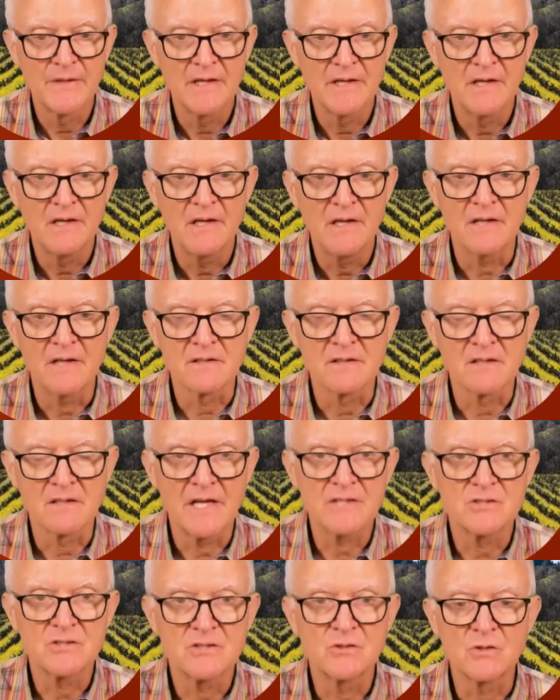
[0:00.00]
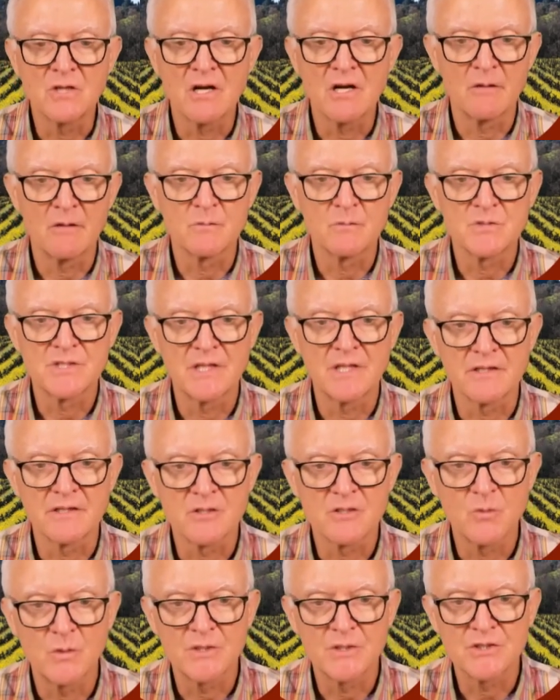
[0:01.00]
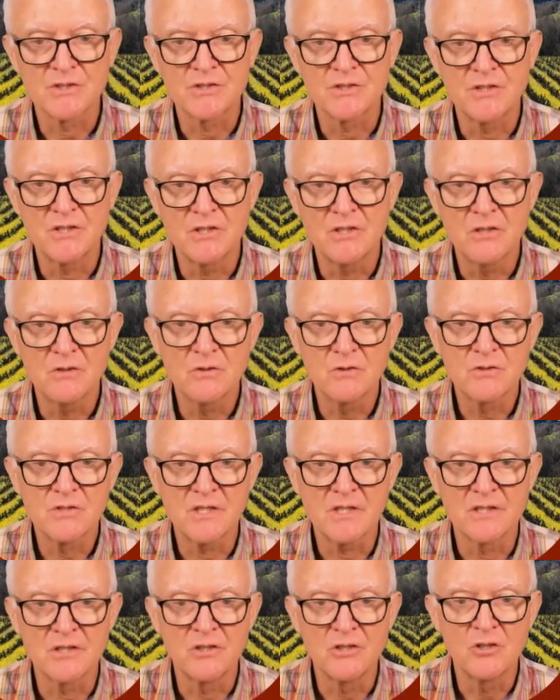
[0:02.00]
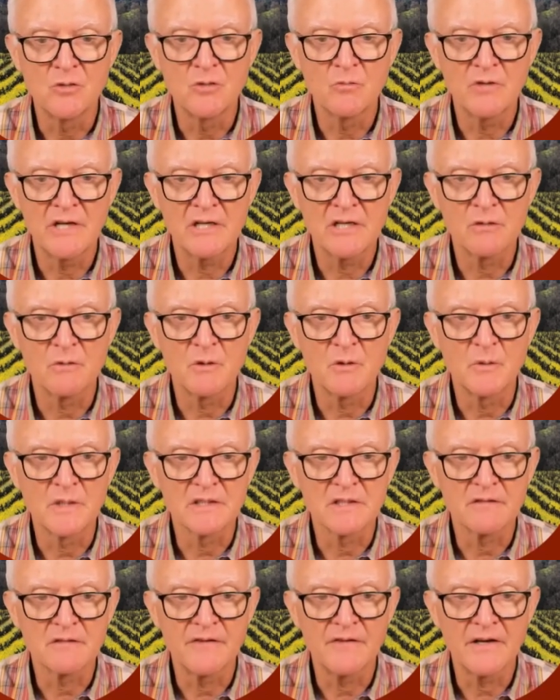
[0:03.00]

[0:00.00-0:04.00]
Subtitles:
And the last two columns tell us which to use. In the numerator, we want the final